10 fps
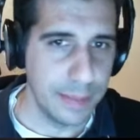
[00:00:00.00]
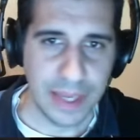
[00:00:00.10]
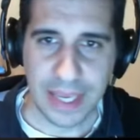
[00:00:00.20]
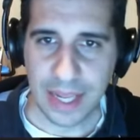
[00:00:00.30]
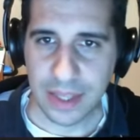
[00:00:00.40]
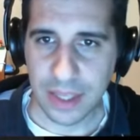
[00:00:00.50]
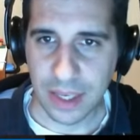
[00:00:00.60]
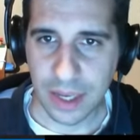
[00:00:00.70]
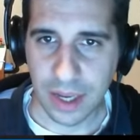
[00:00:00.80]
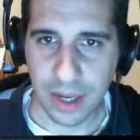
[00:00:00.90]
get
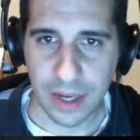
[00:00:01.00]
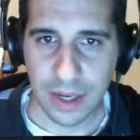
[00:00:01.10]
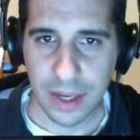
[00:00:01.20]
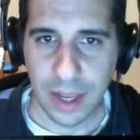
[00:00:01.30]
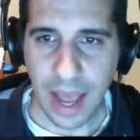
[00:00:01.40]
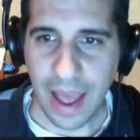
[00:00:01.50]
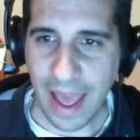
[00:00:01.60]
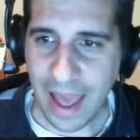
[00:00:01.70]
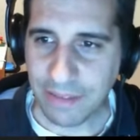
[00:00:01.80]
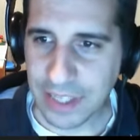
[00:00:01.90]
the, I
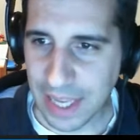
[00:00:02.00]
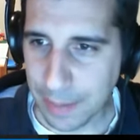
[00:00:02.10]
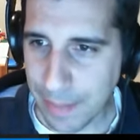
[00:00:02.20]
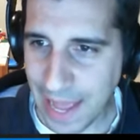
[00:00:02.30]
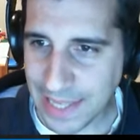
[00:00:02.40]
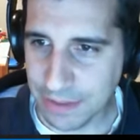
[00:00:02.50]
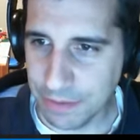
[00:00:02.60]
have this like massive